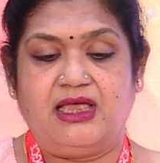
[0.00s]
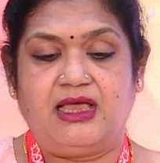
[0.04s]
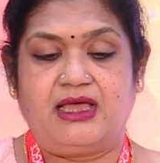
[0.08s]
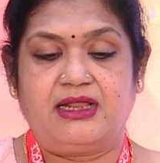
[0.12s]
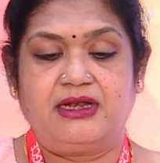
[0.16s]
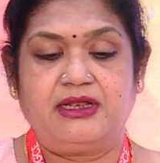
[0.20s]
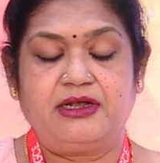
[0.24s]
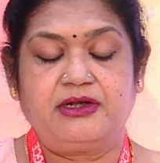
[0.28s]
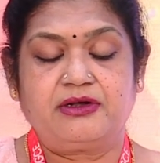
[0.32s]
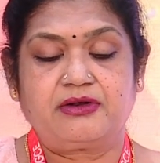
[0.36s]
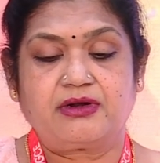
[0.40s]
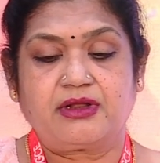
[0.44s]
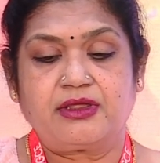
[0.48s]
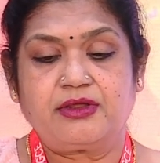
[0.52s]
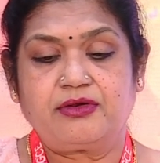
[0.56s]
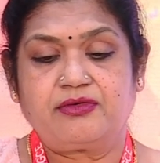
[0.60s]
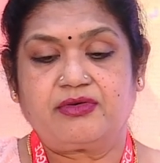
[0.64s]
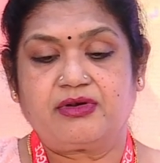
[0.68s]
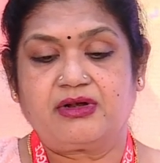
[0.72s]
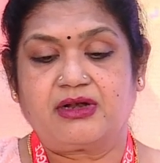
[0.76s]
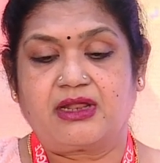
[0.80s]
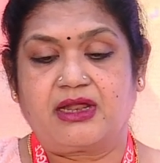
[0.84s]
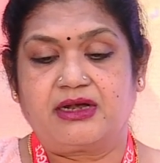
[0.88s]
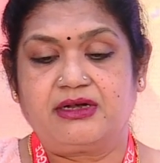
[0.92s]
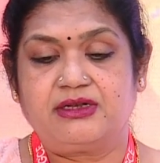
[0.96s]
And
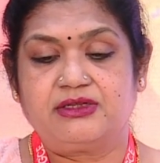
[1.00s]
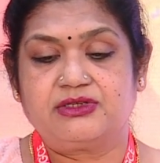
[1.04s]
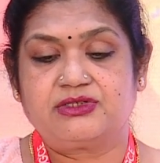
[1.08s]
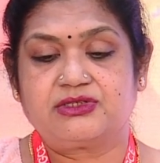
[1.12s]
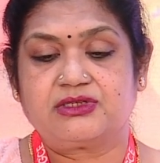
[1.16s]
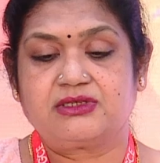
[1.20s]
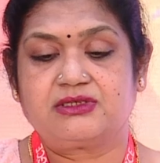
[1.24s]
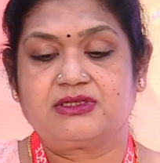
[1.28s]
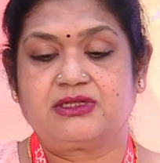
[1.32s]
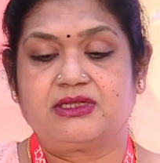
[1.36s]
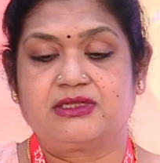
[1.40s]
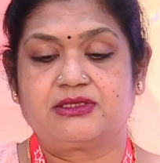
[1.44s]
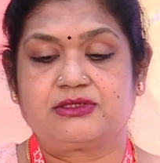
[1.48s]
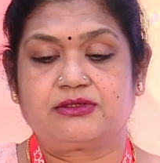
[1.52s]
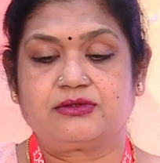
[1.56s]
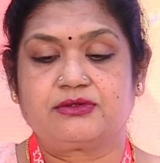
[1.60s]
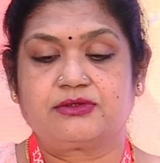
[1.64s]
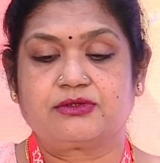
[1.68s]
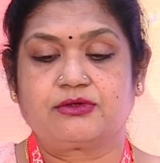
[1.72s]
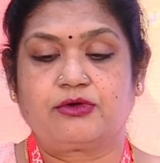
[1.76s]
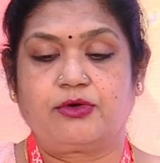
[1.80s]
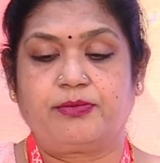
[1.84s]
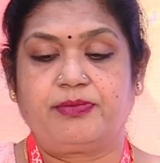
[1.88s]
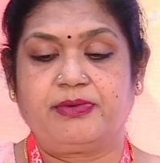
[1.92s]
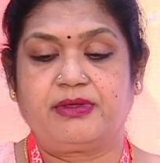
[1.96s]
intrauterine adhesions,
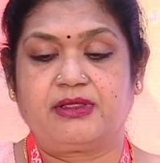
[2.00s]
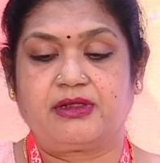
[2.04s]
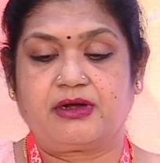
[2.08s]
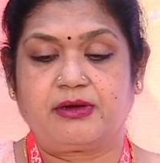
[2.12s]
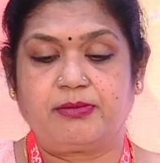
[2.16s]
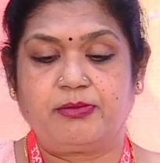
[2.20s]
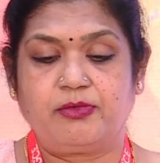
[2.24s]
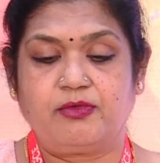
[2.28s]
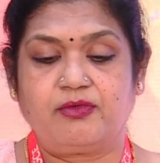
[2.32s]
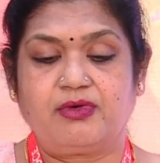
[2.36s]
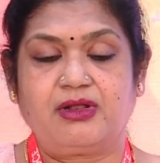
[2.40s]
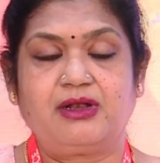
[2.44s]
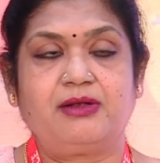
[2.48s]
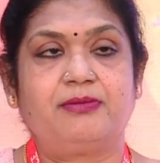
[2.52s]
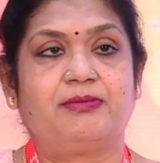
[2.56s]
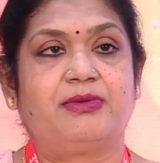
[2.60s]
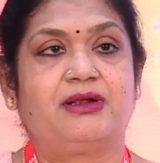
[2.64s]
hysteroscopic removal,